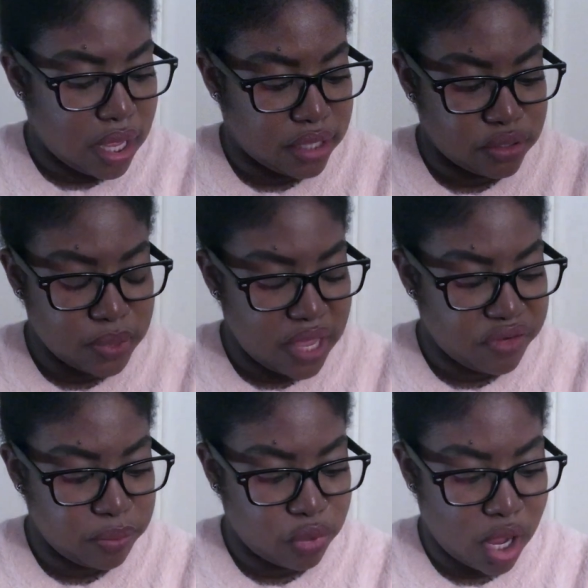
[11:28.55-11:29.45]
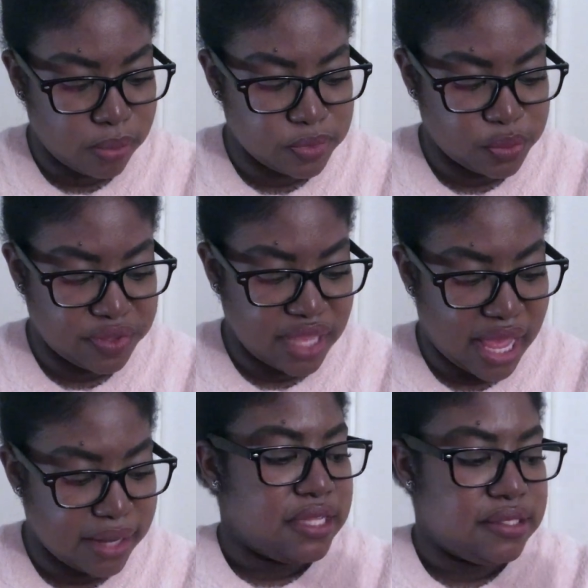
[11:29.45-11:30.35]
I don't have any problems with
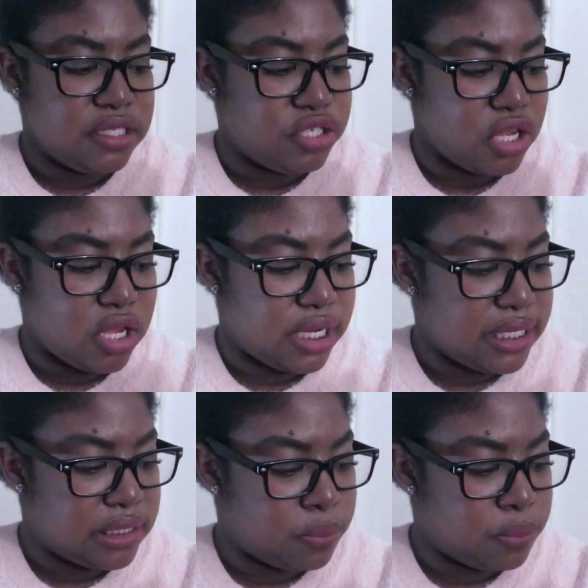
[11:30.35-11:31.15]
that. Stitching on it is